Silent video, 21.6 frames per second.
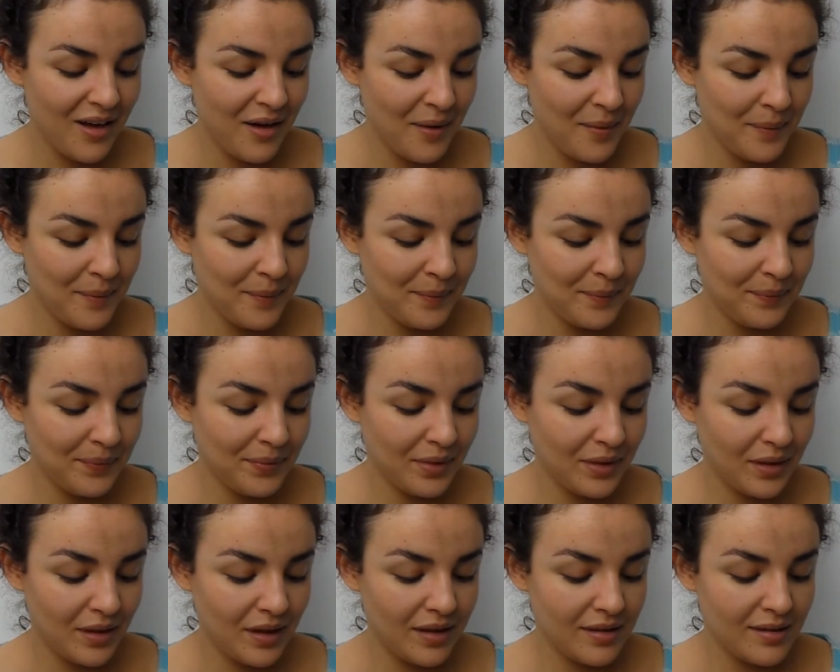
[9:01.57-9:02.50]

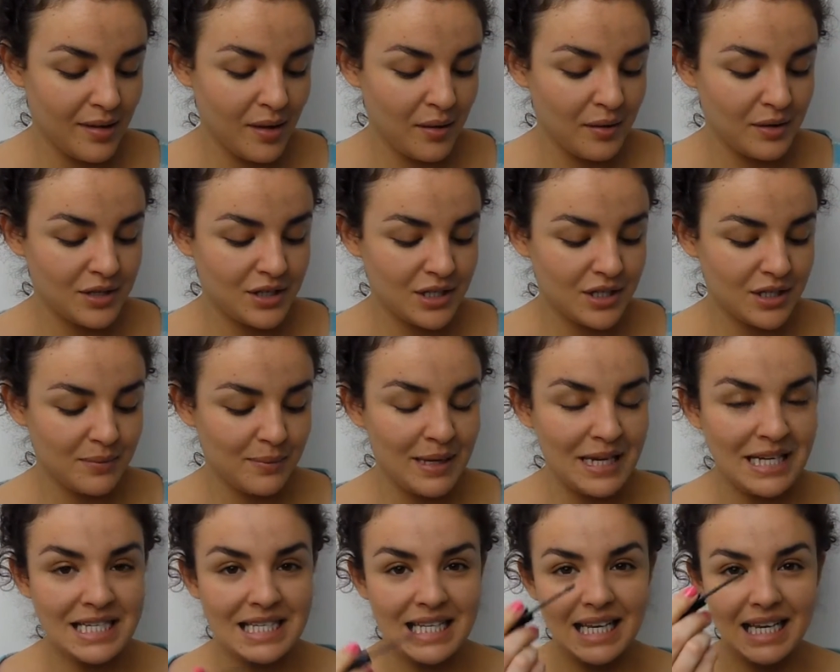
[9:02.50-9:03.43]
So it's just a
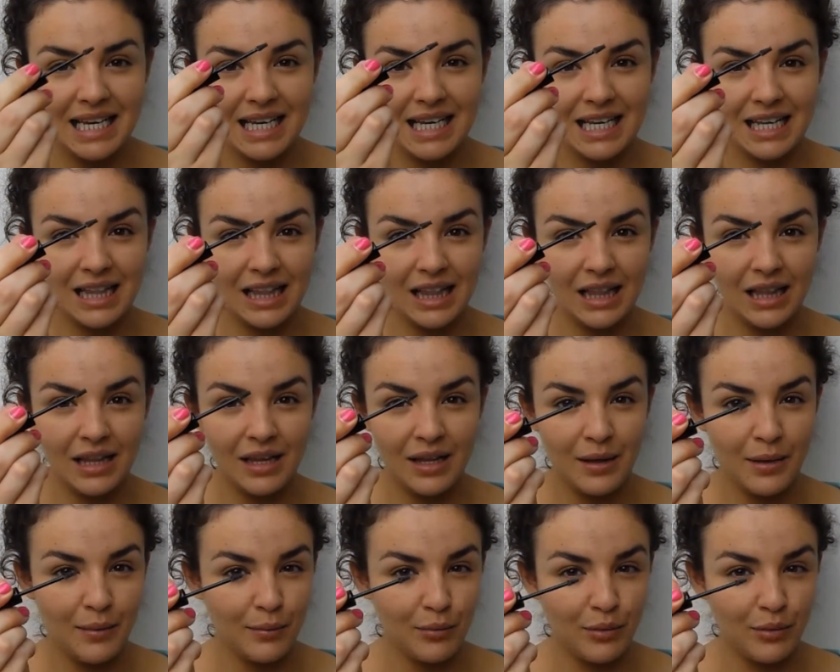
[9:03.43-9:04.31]
basic little